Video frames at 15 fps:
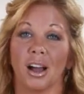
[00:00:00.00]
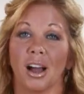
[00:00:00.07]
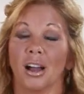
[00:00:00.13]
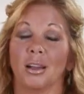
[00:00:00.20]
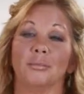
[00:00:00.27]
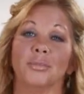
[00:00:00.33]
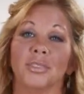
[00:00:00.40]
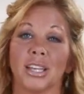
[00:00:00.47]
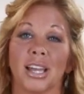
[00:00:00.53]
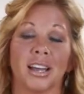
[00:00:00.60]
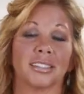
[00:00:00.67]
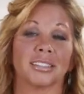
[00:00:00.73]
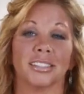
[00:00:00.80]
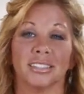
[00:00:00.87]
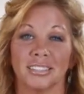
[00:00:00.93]
I'm the
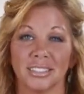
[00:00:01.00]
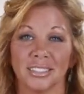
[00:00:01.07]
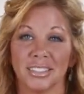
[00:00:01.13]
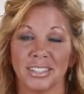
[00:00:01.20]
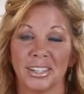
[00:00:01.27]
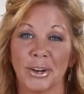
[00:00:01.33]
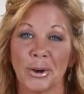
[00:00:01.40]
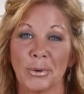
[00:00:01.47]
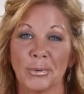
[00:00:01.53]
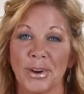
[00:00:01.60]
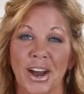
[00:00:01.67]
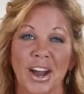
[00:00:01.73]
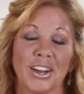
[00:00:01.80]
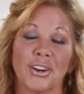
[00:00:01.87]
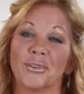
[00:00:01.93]
acting CEO.
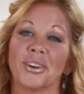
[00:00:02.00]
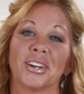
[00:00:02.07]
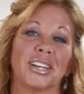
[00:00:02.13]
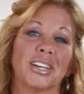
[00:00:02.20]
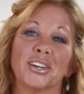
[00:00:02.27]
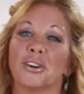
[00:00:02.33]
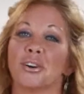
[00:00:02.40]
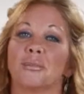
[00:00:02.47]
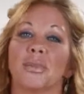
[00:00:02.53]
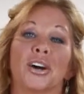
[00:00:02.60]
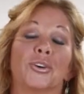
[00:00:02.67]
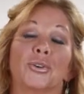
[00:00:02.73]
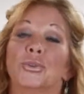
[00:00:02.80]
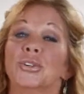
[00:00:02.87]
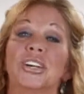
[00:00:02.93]
I don't want to hear
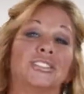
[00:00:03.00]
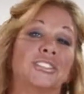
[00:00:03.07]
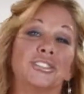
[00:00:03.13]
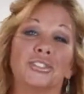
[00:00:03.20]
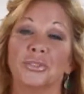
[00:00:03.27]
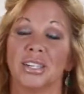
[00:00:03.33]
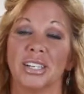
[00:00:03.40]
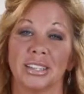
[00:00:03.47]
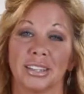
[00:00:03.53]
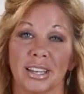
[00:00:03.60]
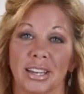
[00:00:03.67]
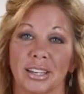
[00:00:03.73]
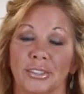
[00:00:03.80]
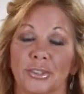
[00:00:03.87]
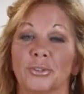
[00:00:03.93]
about who doesn't do
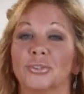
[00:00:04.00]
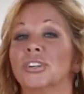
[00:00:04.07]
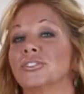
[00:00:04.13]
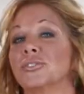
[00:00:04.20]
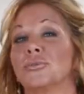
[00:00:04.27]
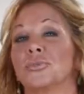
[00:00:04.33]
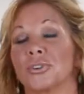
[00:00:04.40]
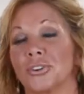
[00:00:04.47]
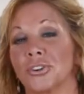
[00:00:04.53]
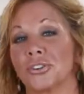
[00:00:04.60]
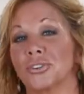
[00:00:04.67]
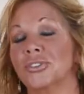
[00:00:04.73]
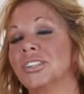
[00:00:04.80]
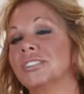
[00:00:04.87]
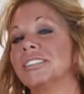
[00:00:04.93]
anything, who doesn't
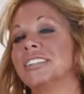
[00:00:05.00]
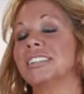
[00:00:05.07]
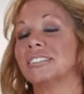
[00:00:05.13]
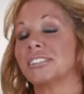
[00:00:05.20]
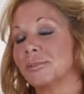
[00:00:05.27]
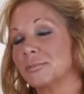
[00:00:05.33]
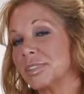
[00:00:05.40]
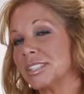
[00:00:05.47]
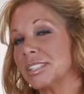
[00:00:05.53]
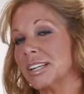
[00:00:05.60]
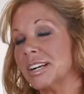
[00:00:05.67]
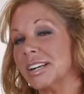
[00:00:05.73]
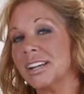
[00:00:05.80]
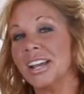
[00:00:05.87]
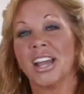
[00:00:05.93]
work, who doesn't get something
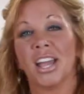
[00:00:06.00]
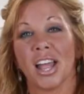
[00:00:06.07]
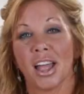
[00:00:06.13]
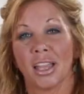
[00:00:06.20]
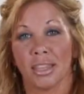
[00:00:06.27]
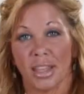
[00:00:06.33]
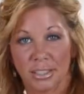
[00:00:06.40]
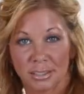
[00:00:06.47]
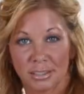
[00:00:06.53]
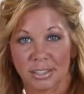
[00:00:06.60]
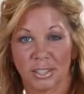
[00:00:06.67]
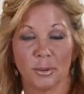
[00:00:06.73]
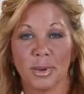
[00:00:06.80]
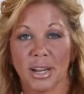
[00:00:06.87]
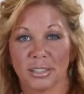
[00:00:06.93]
done. That's
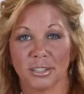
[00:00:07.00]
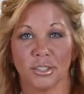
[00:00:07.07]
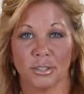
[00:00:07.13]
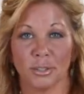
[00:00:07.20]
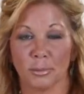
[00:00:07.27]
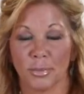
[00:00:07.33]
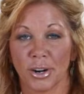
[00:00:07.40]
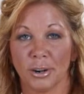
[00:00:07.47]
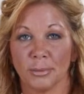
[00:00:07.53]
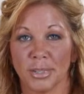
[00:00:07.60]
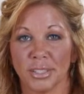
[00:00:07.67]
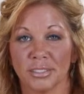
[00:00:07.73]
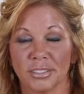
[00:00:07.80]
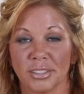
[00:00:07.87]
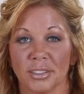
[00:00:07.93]
going to go back to your
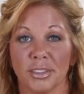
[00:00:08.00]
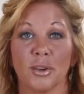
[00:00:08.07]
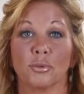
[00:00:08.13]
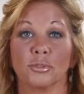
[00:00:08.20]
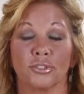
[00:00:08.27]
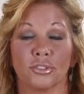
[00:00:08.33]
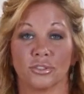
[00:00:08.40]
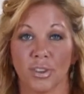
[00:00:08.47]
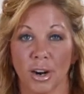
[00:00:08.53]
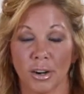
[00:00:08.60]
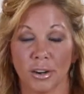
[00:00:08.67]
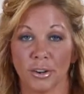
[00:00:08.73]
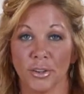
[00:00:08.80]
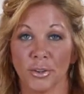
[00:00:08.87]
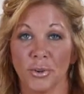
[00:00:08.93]
departments, and they will just
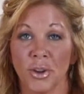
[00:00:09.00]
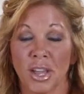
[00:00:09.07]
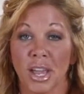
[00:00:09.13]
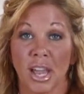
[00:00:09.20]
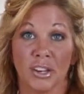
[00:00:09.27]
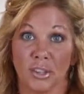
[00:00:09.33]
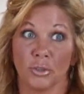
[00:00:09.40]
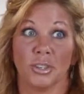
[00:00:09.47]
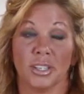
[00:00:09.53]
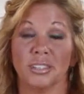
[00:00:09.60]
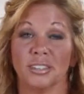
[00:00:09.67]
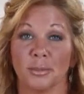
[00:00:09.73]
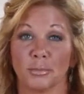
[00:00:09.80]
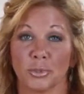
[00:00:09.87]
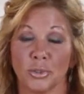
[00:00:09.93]
fire you. And you'll
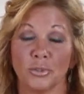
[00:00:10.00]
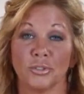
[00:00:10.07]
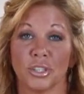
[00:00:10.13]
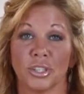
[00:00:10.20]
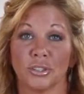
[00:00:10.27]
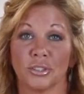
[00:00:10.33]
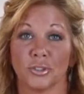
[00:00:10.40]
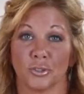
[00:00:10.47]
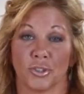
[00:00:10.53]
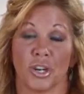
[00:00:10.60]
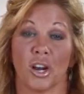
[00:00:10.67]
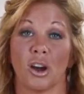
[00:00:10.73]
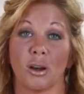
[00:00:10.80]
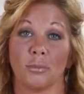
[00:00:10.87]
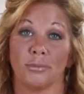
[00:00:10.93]
end up losing your
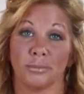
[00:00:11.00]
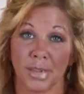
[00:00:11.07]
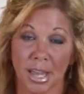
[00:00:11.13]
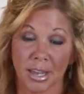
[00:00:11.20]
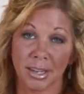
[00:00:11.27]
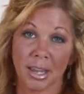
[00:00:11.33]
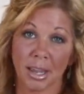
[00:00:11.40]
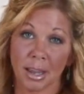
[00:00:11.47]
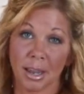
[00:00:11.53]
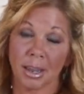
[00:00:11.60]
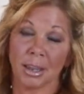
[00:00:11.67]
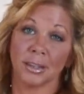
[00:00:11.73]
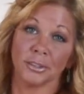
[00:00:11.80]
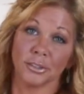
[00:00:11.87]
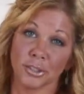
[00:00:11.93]
job,
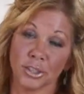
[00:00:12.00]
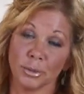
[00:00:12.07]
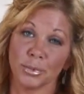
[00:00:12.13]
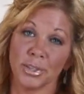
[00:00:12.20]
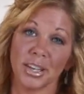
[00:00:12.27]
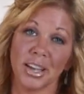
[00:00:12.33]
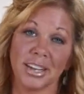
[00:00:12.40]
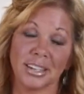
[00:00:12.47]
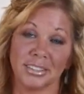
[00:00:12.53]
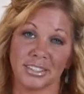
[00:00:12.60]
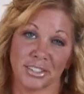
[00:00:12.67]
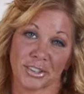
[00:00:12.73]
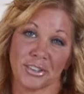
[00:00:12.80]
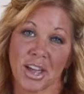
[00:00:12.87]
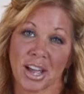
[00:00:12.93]
aka your GPA in
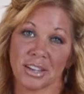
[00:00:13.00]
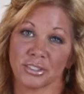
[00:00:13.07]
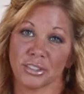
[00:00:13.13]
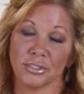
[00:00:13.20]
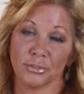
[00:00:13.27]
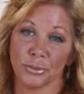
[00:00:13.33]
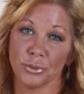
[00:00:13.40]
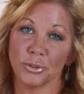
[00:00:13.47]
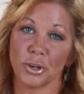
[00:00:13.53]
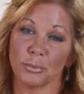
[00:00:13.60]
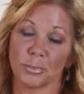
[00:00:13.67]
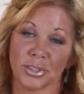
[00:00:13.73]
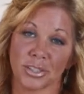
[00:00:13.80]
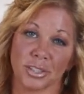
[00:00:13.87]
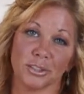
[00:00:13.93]
this class, if you
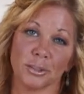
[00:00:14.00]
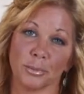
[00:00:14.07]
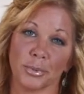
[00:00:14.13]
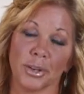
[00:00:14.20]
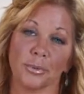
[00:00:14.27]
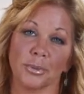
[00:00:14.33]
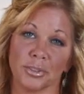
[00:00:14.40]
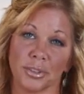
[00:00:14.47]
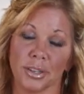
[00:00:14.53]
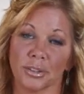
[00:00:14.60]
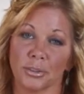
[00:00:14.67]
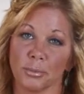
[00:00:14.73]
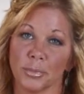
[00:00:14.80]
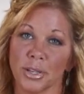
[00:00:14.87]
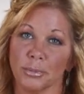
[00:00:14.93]
don't participate with the
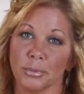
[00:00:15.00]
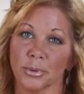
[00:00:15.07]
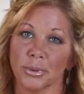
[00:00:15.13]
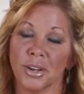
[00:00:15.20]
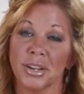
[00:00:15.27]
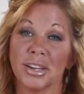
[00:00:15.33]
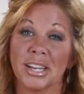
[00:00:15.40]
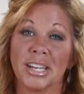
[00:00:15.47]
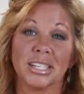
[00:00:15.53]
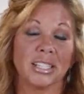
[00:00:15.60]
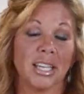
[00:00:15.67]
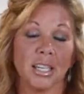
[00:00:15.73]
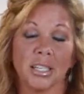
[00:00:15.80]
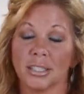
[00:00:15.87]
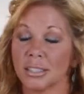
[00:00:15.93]
other people.
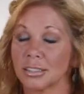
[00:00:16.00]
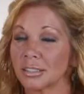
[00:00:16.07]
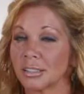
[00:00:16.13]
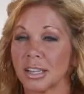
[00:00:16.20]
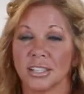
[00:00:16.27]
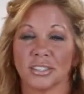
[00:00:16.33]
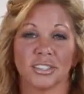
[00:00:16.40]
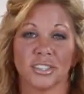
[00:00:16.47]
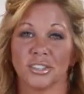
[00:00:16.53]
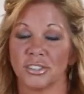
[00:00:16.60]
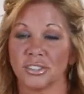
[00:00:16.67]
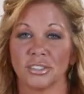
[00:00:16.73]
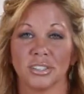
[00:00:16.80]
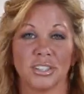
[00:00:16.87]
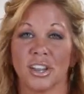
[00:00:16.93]
Take this class
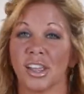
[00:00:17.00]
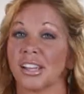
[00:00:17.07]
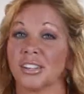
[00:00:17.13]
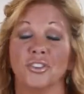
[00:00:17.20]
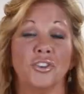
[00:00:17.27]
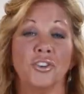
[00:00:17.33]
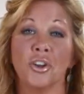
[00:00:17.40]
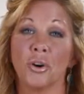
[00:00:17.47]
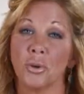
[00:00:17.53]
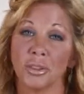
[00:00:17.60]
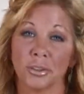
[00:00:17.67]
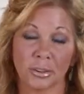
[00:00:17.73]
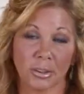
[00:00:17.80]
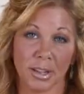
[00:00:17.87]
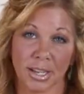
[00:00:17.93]
seriously like no
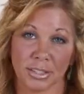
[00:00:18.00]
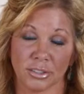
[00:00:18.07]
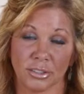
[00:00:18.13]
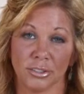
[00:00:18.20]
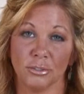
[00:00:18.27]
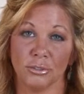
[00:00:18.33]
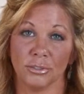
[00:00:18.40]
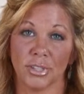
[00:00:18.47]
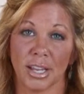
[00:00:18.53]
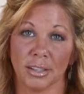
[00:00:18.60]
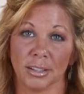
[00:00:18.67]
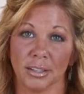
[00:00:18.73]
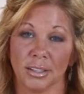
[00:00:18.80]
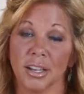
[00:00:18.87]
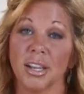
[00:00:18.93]
other class that you've
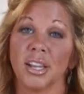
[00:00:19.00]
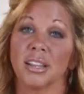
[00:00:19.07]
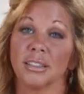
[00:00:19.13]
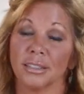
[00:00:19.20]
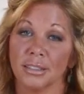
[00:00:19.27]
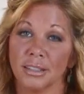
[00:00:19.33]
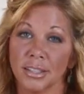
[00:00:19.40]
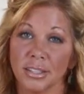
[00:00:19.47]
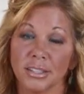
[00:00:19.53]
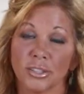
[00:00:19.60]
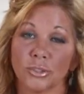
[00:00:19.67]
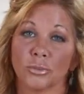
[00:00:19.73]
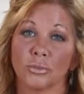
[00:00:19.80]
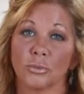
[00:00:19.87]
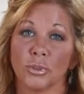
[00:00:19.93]
taken.
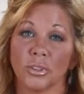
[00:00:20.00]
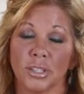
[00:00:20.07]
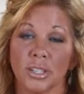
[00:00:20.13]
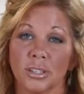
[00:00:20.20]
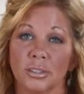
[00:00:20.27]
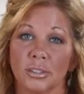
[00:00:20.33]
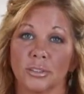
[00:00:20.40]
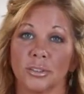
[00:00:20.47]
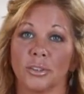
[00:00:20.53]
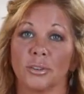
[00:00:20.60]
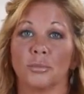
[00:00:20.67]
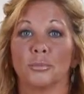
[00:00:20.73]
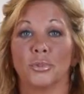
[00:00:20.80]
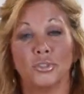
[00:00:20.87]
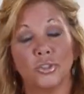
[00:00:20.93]
This will
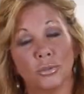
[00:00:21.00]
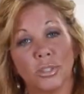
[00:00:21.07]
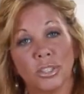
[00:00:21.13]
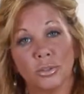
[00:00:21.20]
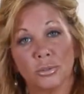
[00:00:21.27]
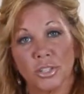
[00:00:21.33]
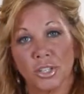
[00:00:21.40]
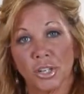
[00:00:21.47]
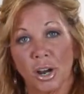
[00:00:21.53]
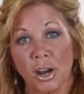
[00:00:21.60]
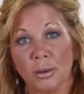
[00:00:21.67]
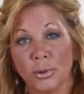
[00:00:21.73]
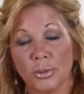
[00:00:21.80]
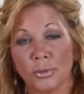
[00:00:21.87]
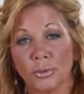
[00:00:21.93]
either put you into a
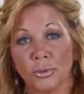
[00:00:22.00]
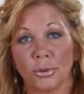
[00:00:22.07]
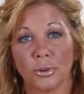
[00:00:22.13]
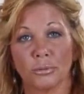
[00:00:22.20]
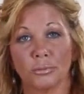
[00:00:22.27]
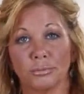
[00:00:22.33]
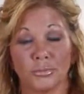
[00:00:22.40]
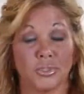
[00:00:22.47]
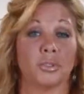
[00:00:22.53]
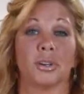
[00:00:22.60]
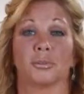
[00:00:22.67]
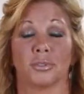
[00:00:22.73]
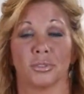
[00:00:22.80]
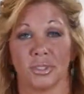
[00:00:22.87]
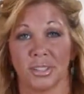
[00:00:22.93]
job or do
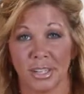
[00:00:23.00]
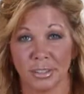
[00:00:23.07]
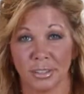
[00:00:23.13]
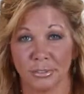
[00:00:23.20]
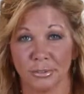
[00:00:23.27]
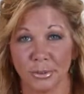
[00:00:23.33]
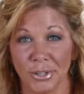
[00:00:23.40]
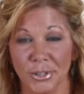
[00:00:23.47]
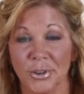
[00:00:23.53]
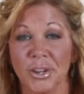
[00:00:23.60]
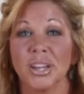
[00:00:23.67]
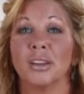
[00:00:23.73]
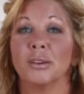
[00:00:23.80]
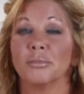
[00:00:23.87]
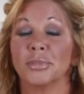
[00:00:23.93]
absolutely nothing for you.
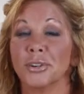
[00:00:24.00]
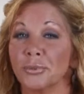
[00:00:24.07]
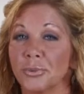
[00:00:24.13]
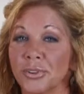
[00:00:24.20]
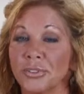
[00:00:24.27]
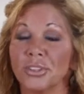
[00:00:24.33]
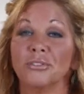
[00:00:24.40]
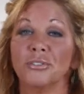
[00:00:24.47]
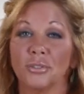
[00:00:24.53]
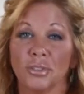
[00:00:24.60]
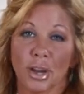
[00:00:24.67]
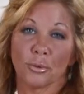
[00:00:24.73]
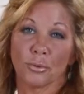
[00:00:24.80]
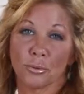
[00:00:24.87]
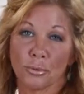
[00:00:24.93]
But it will give you
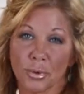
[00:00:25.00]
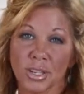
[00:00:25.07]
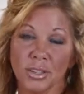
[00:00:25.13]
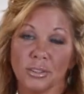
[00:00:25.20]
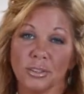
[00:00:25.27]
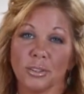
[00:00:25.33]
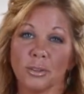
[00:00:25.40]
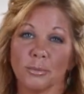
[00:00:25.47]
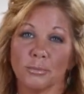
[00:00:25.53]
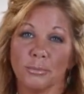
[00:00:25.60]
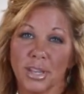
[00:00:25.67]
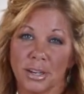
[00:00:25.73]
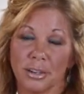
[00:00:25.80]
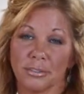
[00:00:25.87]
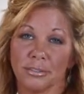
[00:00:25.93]
that real
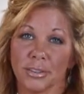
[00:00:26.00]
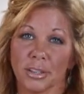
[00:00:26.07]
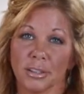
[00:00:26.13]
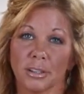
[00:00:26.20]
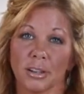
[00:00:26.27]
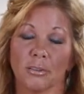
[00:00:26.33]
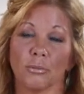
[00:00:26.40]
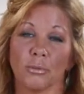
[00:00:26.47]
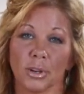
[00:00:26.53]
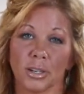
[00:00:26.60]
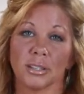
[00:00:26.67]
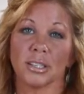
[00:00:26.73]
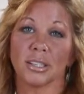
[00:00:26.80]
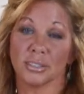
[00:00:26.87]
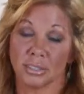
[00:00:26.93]
benefit of what
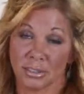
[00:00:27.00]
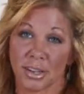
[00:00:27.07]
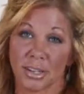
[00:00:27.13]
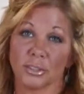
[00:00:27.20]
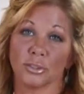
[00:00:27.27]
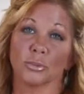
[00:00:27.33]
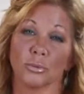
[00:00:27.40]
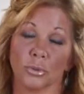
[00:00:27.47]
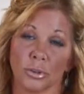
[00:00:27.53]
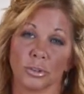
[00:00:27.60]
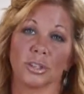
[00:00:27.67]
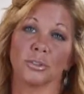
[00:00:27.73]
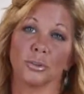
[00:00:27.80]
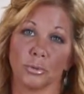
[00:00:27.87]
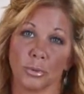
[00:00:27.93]
it is like to
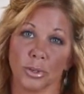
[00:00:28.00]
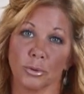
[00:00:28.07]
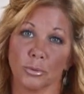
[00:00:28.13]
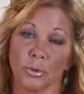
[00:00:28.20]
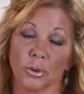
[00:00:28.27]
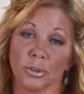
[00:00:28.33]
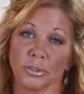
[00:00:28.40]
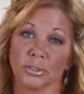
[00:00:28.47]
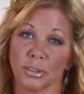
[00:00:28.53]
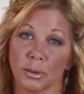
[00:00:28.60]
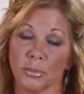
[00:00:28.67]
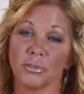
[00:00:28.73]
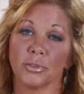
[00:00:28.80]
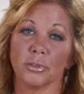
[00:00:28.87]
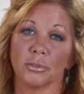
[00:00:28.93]
work in the real world.
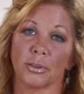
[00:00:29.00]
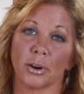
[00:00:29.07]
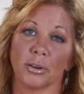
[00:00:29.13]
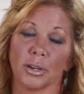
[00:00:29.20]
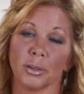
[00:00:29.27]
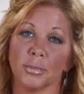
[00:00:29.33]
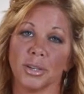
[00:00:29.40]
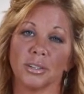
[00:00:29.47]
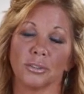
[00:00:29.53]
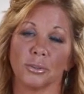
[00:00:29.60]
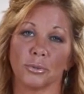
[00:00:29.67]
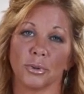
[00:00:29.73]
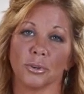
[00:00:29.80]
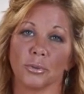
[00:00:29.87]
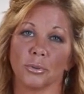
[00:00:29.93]
Some of you have already been in
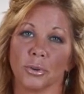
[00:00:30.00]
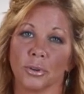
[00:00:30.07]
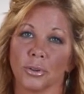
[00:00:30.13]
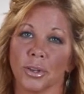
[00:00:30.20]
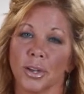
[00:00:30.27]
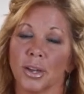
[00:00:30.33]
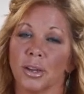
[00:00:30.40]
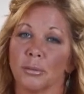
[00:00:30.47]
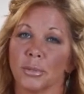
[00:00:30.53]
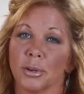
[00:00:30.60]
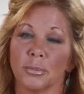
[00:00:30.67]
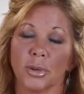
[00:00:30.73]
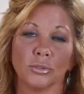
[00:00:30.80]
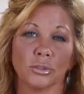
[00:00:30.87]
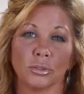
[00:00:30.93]
the real world,
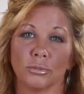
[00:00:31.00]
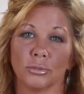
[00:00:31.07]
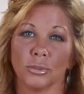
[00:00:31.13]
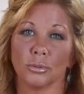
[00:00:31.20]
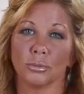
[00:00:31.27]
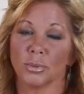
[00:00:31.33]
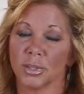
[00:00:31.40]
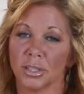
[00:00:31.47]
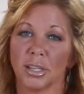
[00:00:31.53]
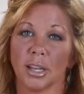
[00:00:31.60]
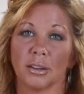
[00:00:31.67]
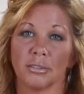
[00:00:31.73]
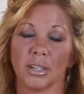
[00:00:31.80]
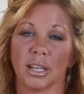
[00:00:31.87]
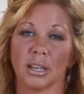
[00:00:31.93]
but most of you really
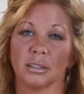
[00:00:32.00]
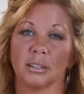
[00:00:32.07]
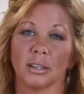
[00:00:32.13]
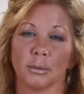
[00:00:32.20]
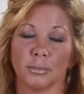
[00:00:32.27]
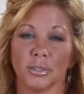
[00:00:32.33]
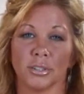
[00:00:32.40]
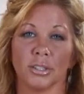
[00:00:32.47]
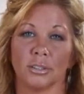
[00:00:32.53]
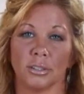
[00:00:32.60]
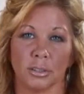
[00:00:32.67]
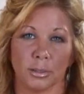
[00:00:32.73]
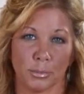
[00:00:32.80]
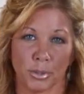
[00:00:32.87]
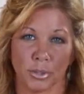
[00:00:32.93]
haven't had the
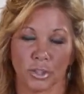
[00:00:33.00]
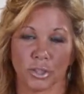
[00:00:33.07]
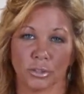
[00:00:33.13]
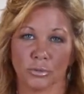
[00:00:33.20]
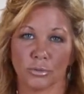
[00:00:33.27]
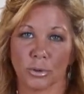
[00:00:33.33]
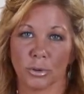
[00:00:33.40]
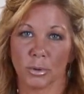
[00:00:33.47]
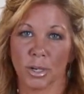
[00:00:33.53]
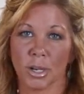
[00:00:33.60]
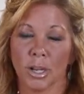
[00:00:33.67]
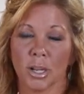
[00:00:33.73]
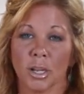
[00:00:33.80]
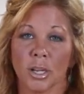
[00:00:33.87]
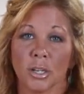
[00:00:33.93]
opportunity to push this
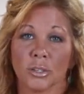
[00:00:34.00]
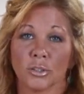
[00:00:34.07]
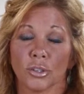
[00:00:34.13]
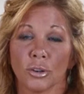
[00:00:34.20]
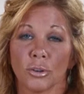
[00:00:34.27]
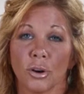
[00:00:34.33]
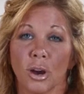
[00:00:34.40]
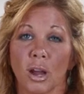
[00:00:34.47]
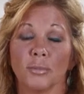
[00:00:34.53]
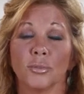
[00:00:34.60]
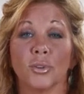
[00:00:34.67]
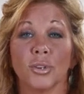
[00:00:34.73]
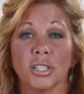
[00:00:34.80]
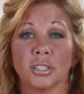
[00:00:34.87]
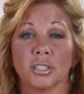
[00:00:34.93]
forward. So I'm
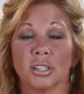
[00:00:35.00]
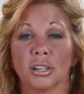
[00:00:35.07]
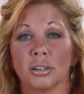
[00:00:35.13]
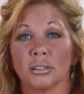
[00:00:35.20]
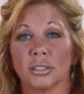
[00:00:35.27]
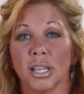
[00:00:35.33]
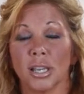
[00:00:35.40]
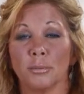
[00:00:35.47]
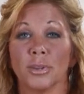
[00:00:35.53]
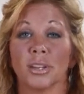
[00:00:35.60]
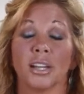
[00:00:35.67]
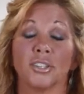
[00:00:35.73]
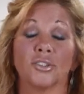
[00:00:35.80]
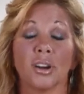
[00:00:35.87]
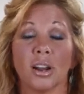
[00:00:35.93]
going to start
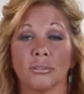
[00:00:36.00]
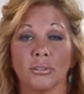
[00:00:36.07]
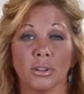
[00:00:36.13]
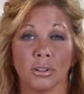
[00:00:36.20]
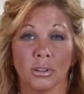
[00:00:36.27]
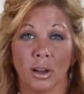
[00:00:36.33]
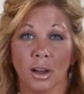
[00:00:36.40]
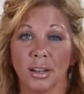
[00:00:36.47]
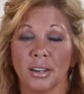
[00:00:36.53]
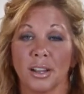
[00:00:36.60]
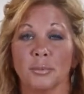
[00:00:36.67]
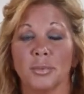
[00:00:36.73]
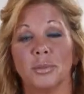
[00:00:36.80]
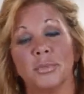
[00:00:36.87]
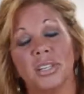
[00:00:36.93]
taping. I travel a lot.
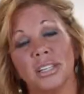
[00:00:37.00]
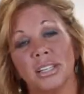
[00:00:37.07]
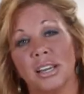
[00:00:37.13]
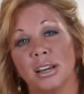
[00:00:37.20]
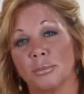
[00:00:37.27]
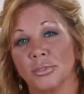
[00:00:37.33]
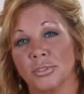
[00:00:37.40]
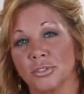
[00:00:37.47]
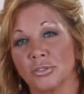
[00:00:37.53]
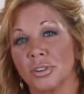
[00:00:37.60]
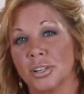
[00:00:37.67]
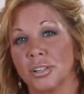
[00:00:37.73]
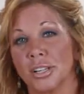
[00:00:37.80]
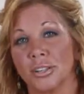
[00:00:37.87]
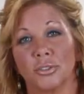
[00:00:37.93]
I'm in Minneapolis
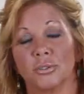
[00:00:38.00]
right now.